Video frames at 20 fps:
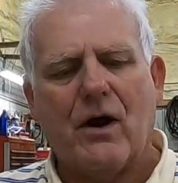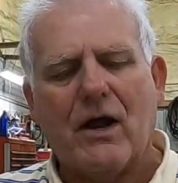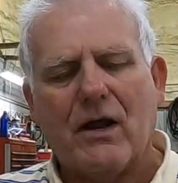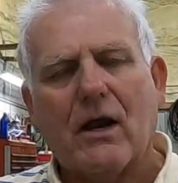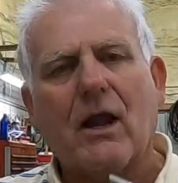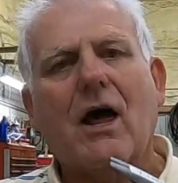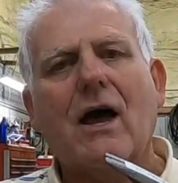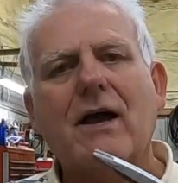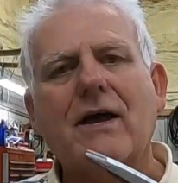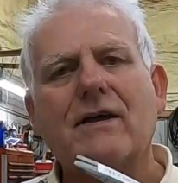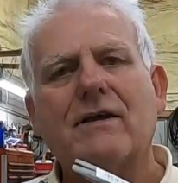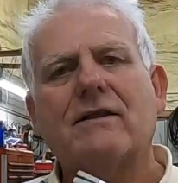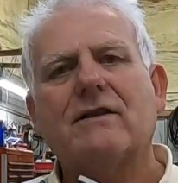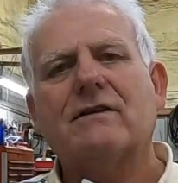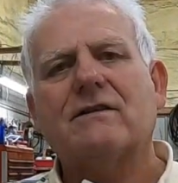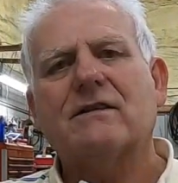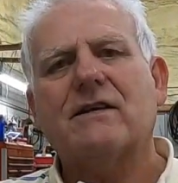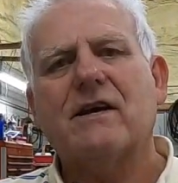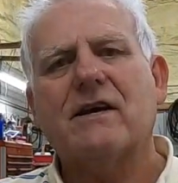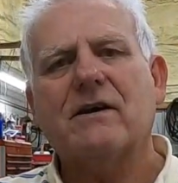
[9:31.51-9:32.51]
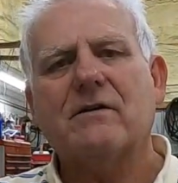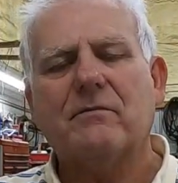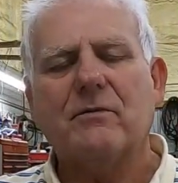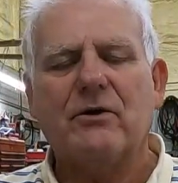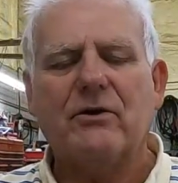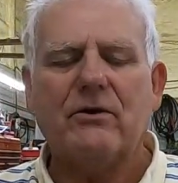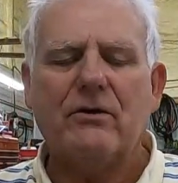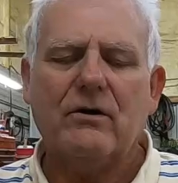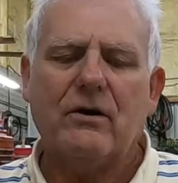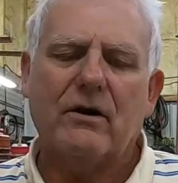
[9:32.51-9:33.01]
I like this
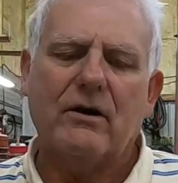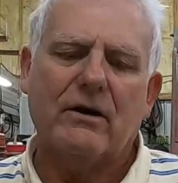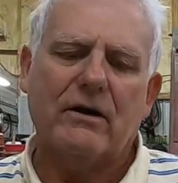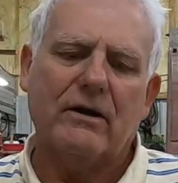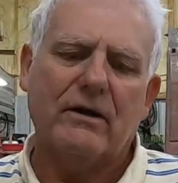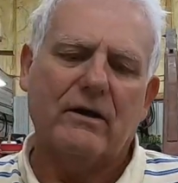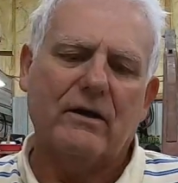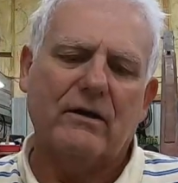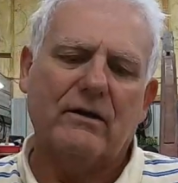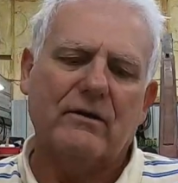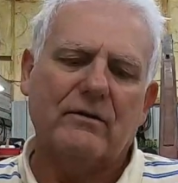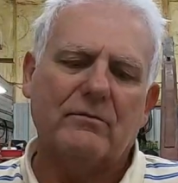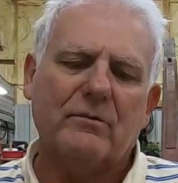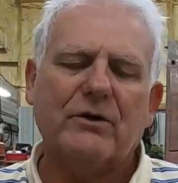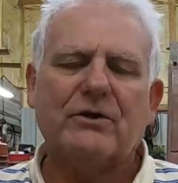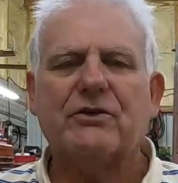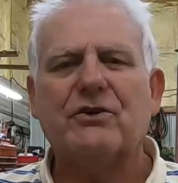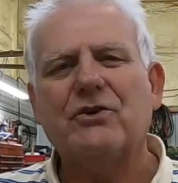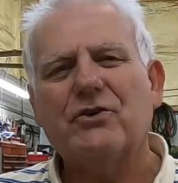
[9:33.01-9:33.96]
hammer, but